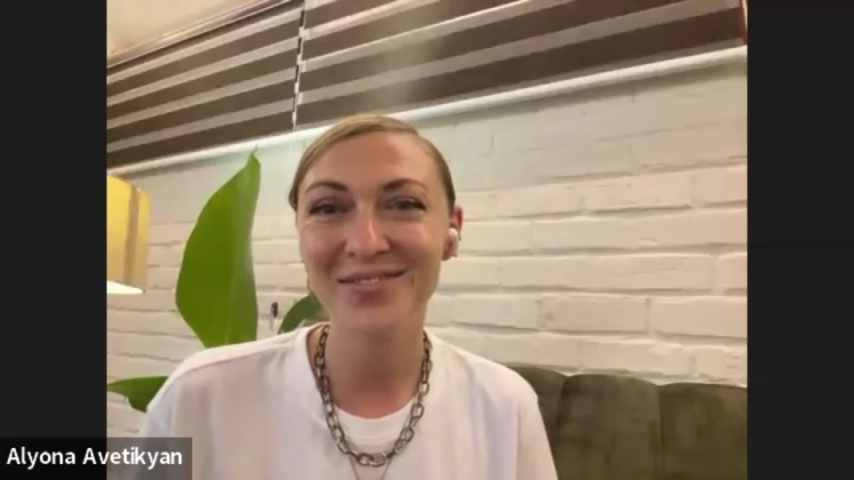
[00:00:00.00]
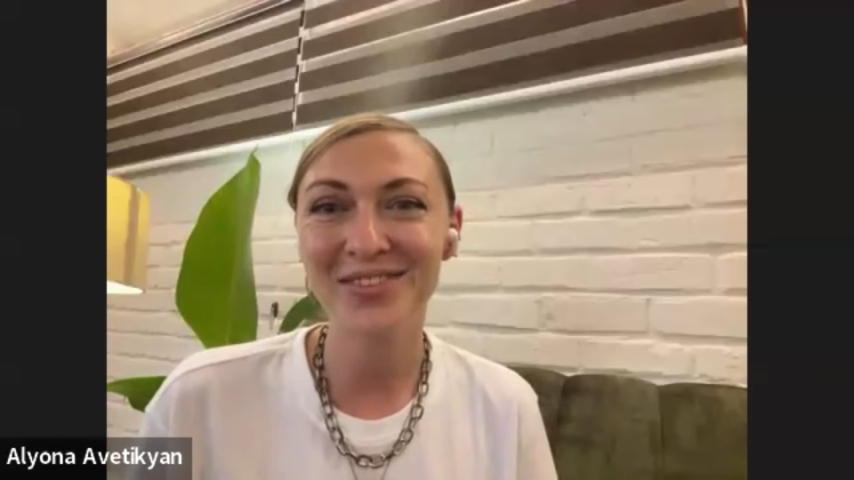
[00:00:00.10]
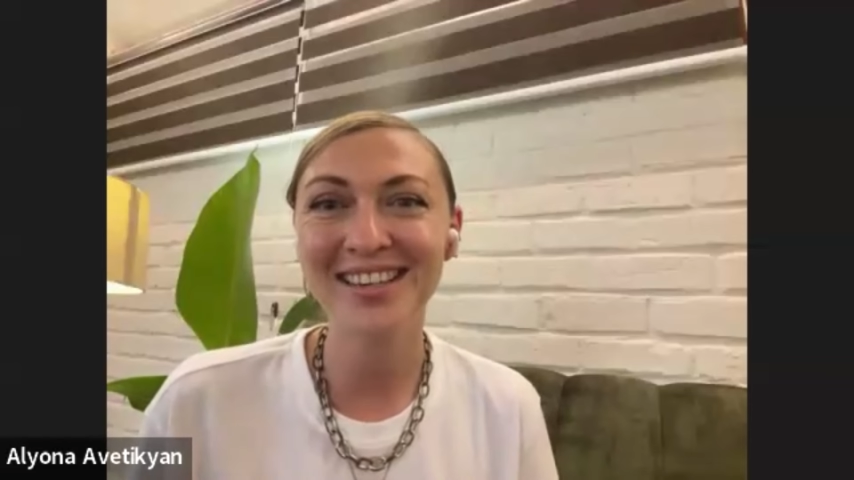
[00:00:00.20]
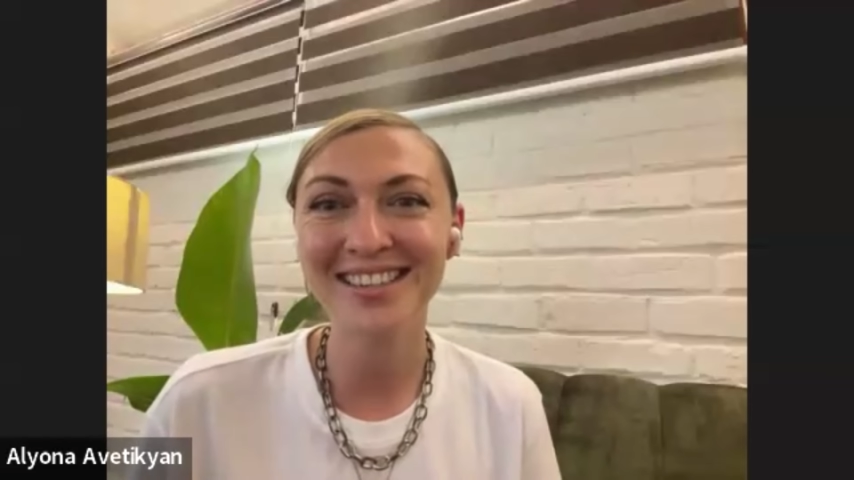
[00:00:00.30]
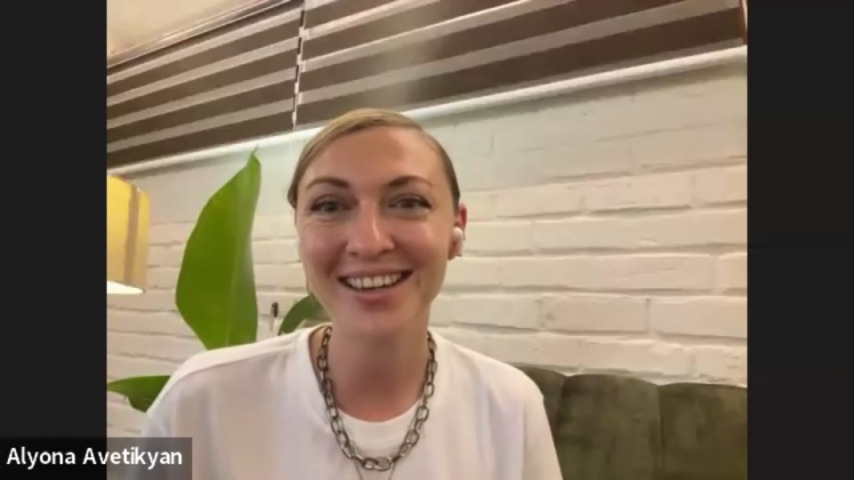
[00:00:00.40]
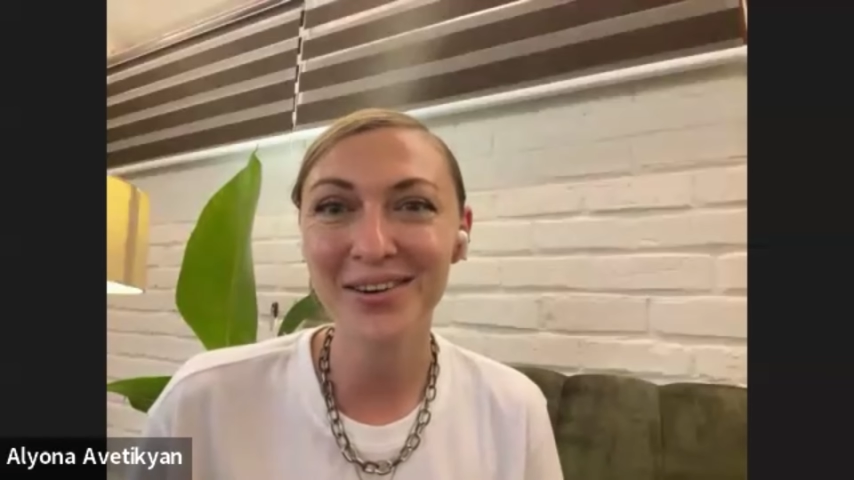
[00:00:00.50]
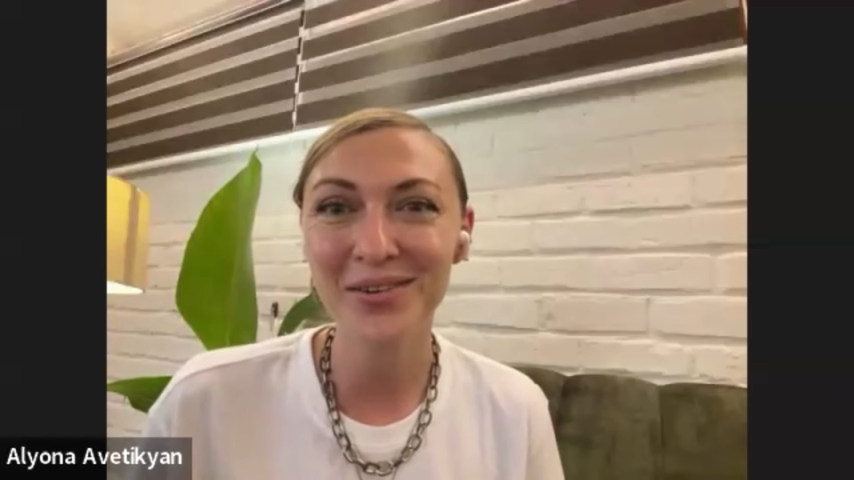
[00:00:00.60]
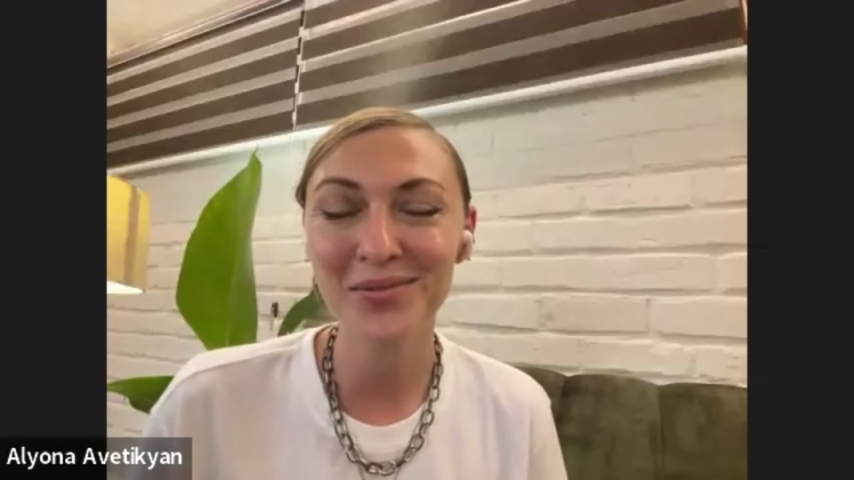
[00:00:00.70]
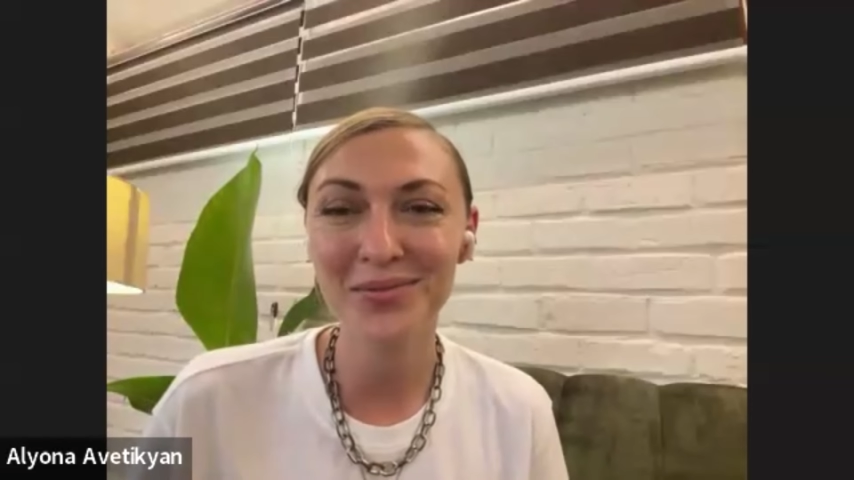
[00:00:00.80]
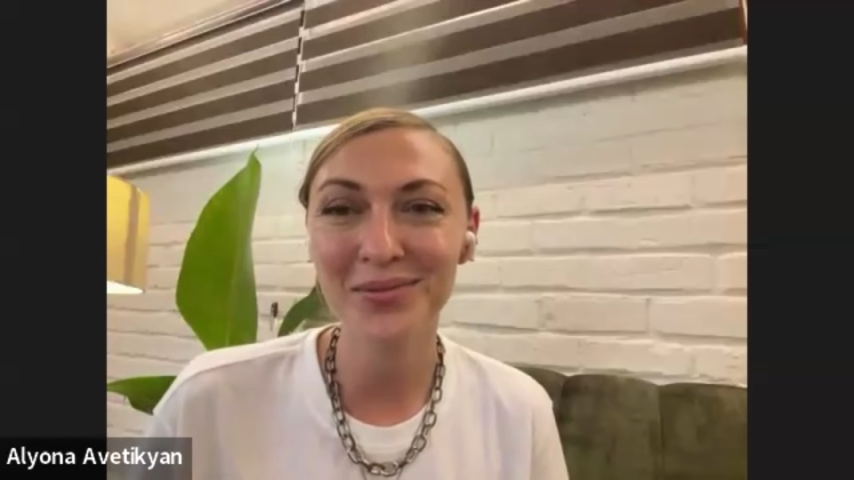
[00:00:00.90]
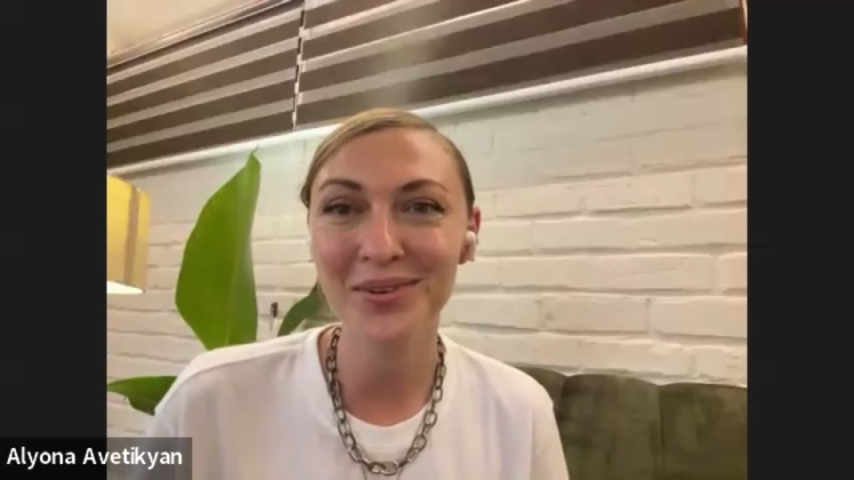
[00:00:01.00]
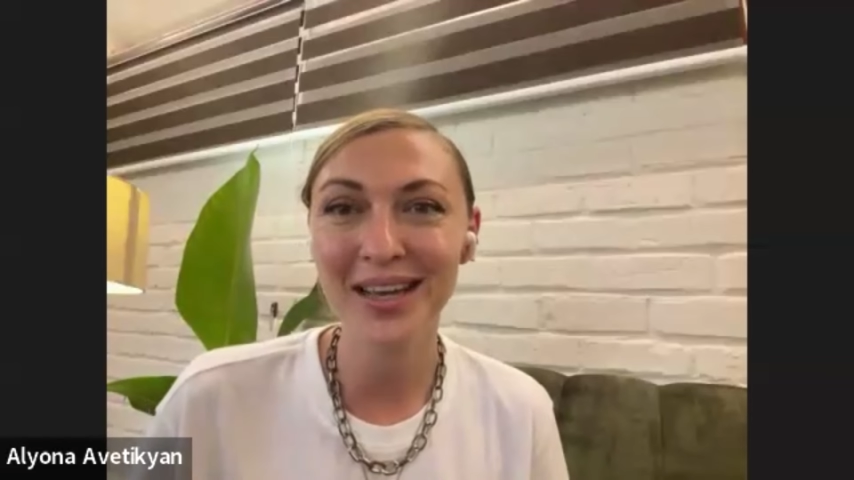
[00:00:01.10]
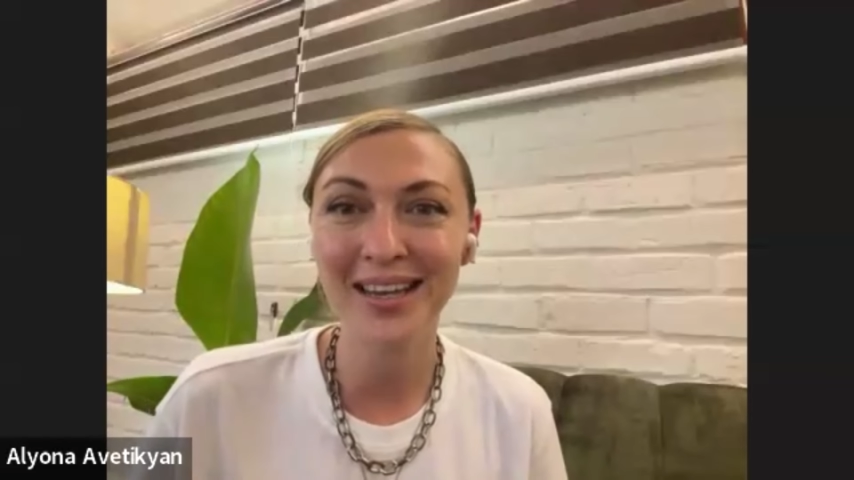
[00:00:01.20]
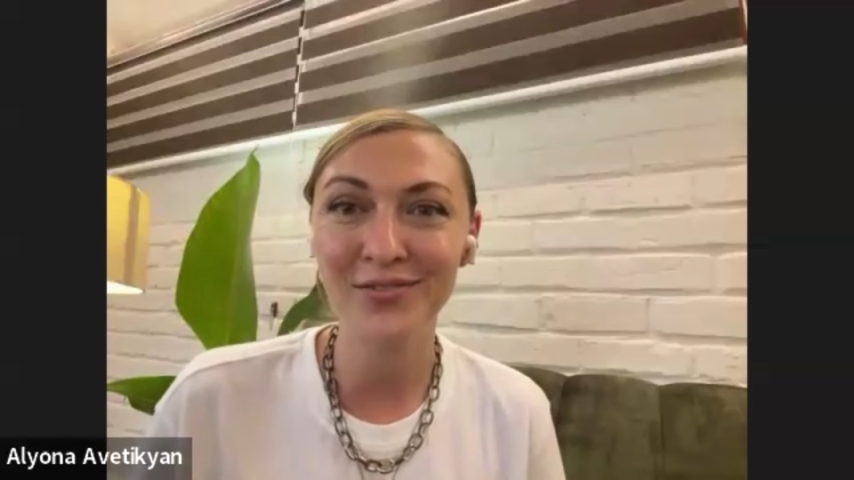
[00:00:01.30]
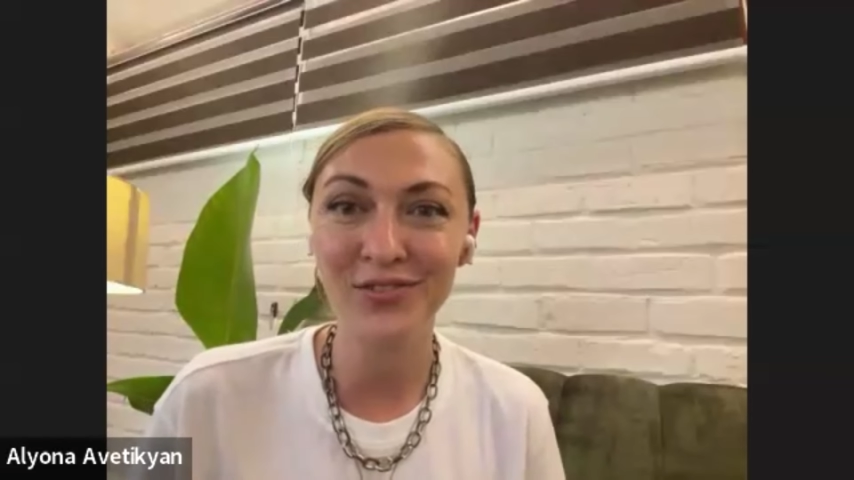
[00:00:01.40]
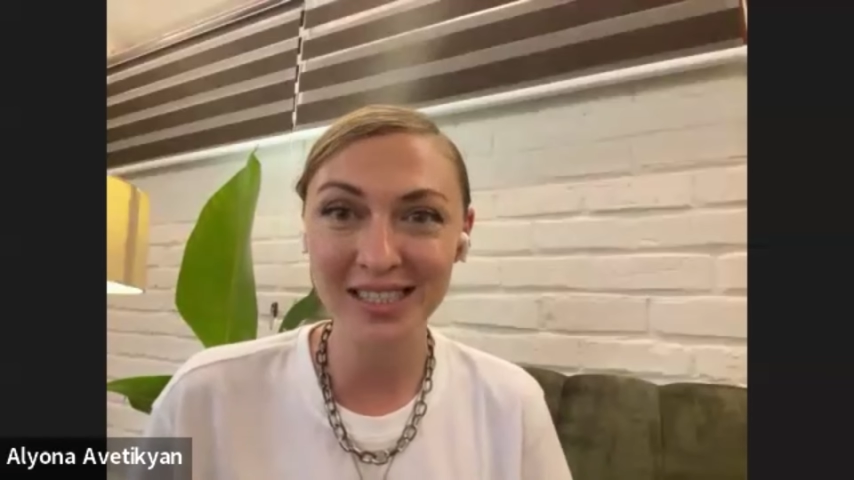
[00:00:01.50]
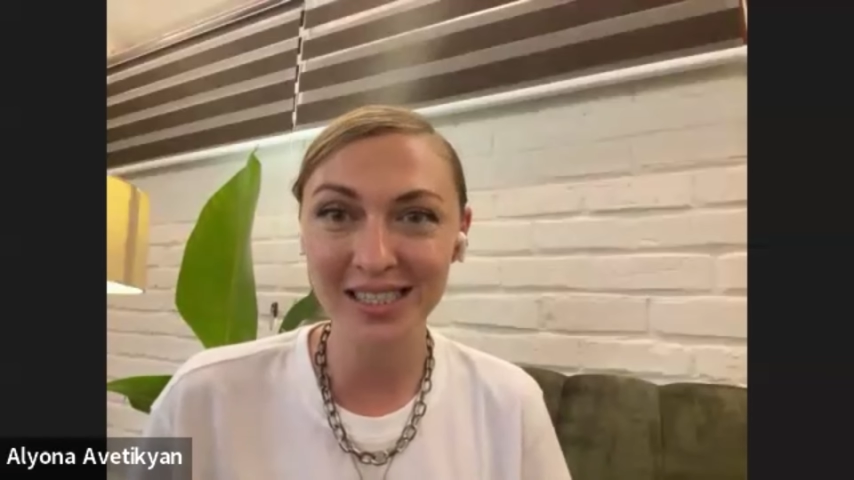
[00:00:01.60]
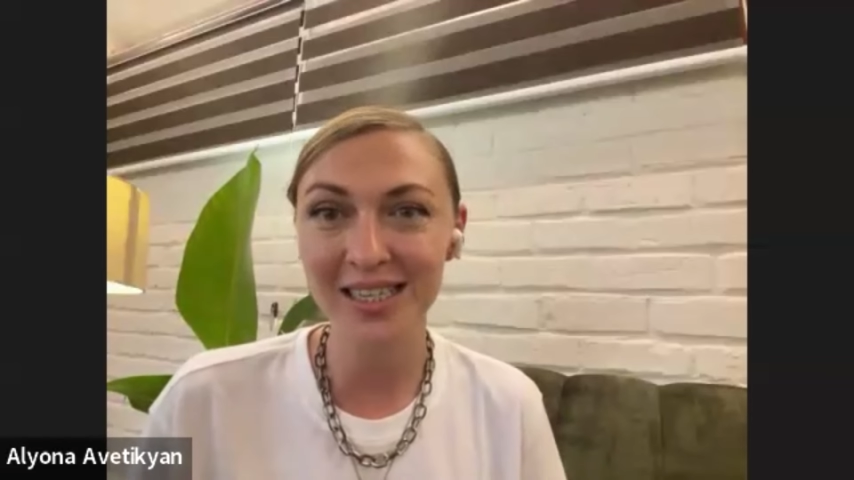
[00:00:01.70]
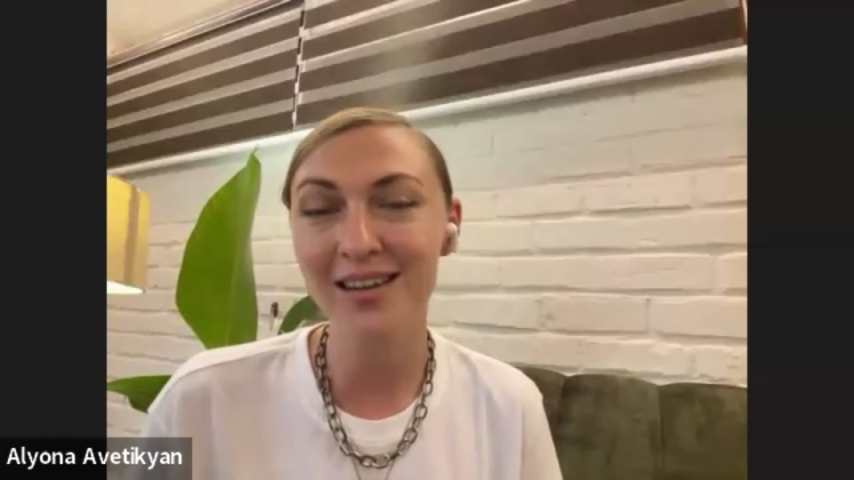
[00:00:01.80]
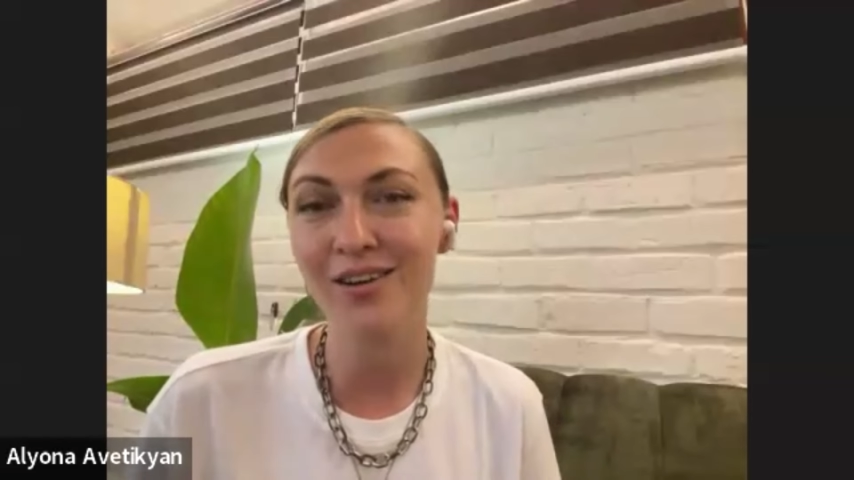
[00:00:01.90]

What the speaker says: right now and visit